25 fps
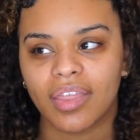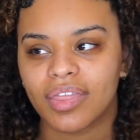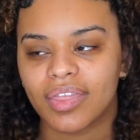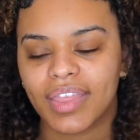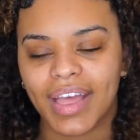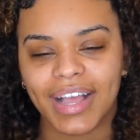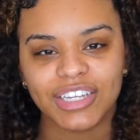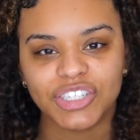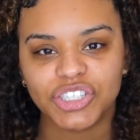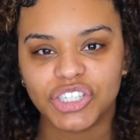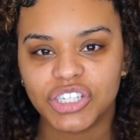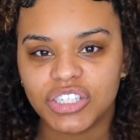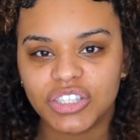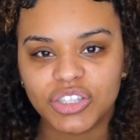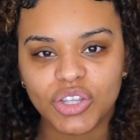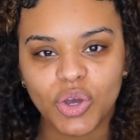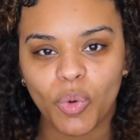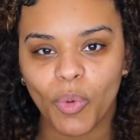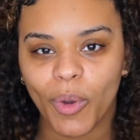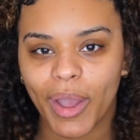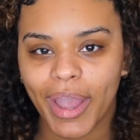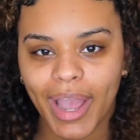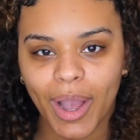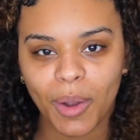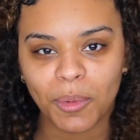that's just the
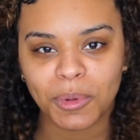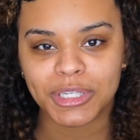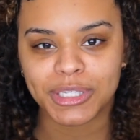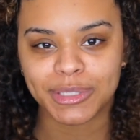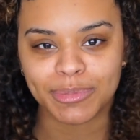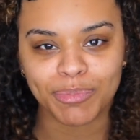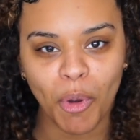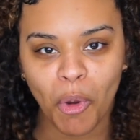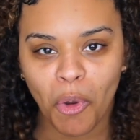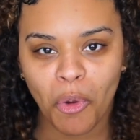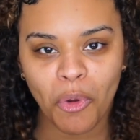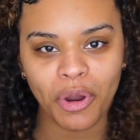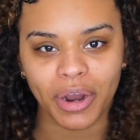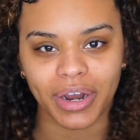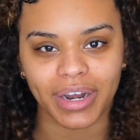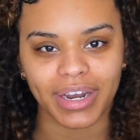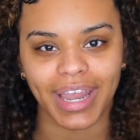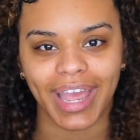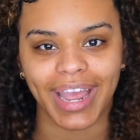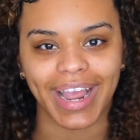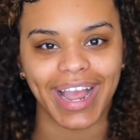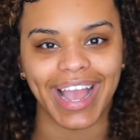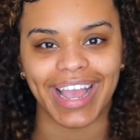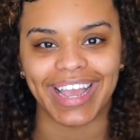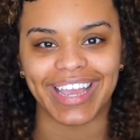way I was born.
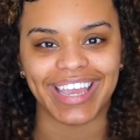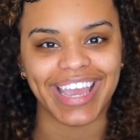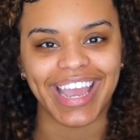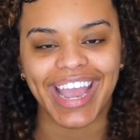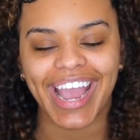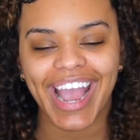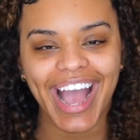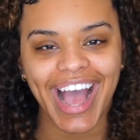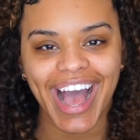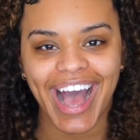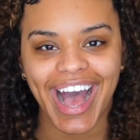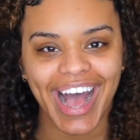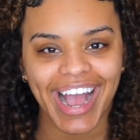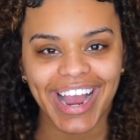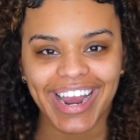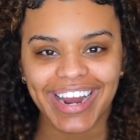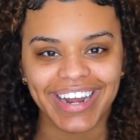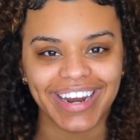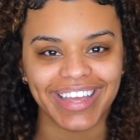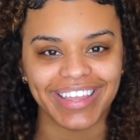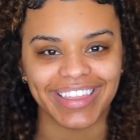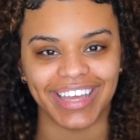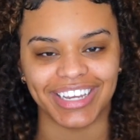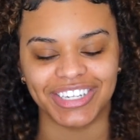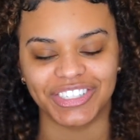Like, I can't hide
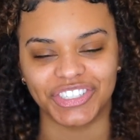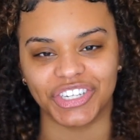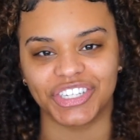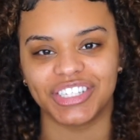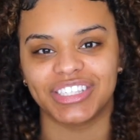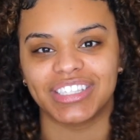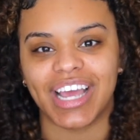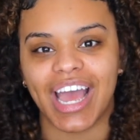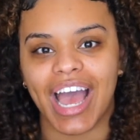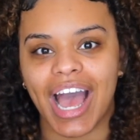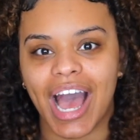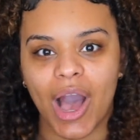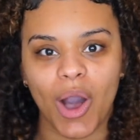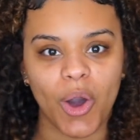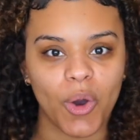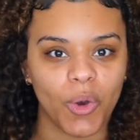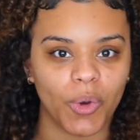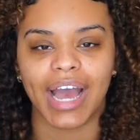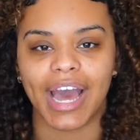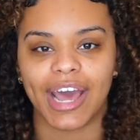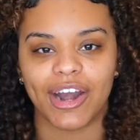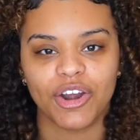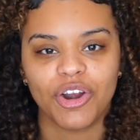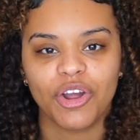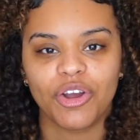it. That's just
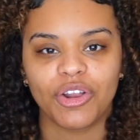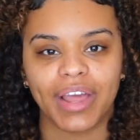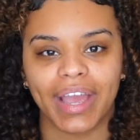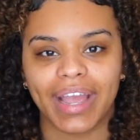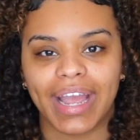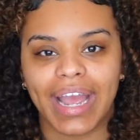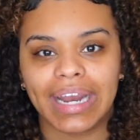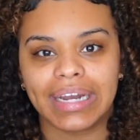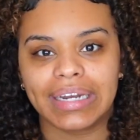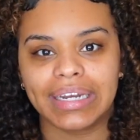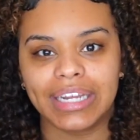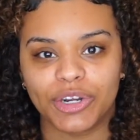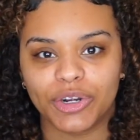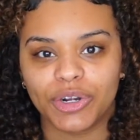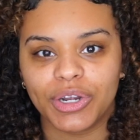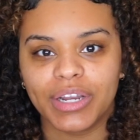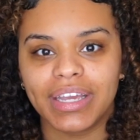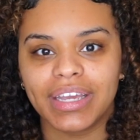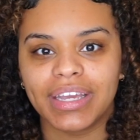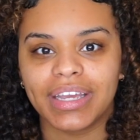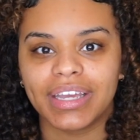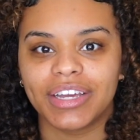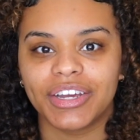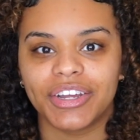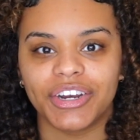how, I don't know, like, I
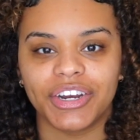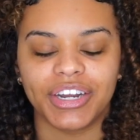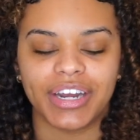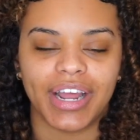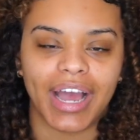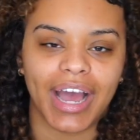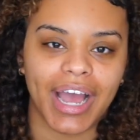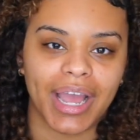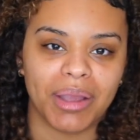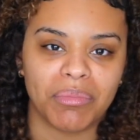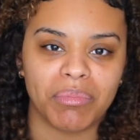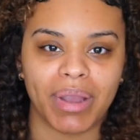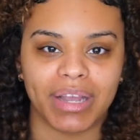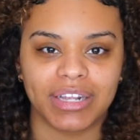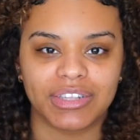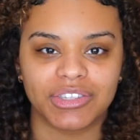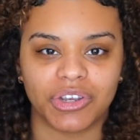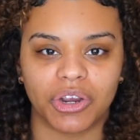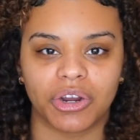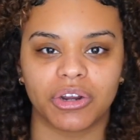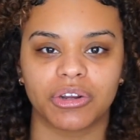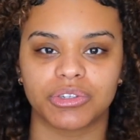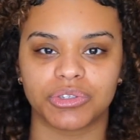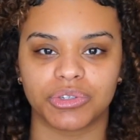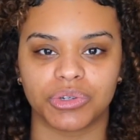literally couldn't hide my
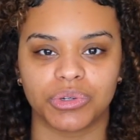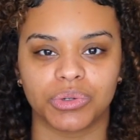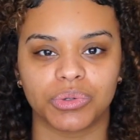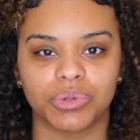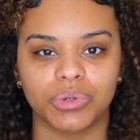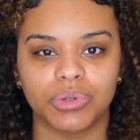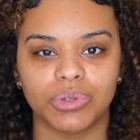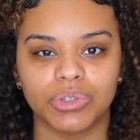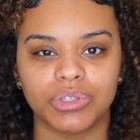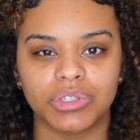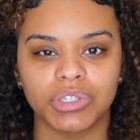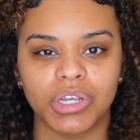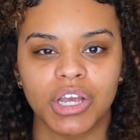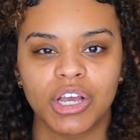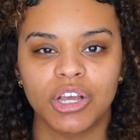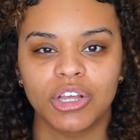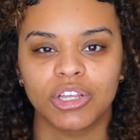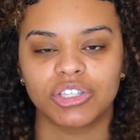dark circles.